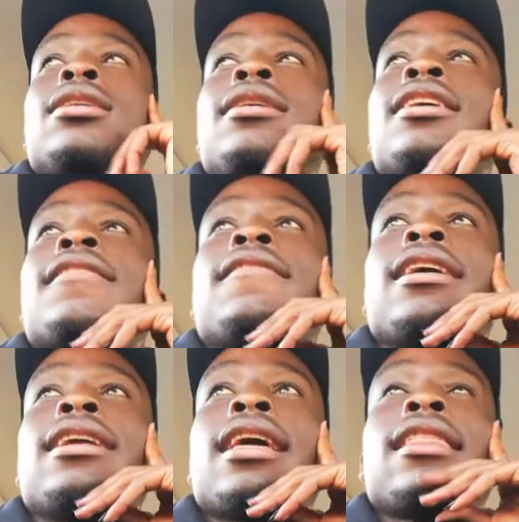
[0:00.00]
Okay,
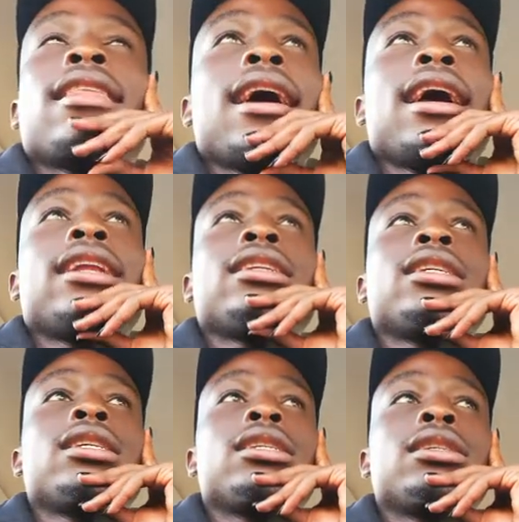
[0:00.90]
fine. And then
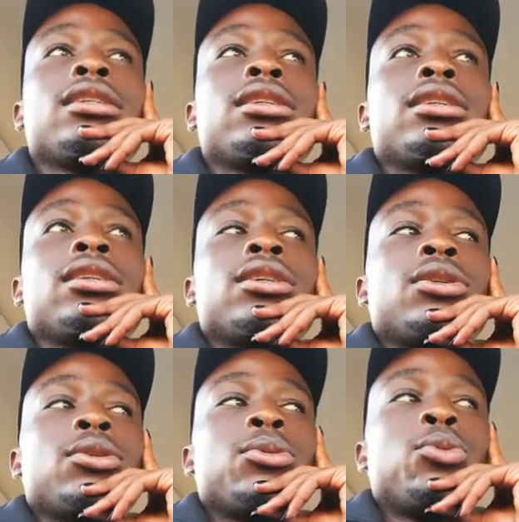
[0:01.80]

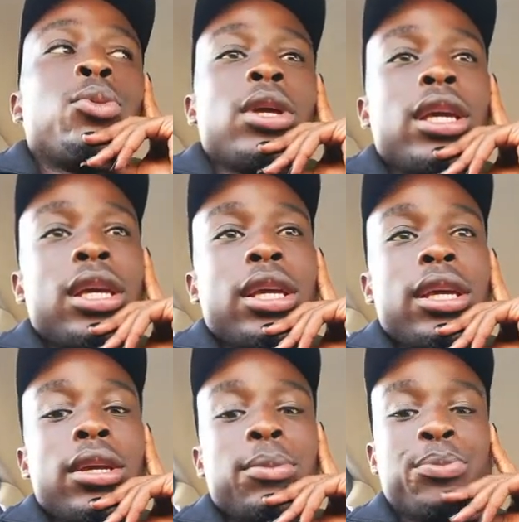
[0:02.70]

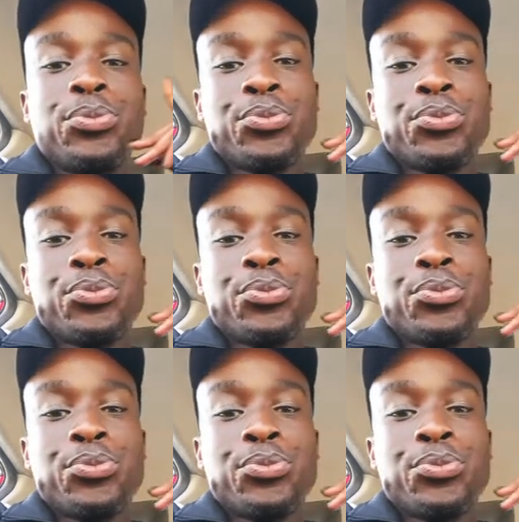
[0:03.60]
we...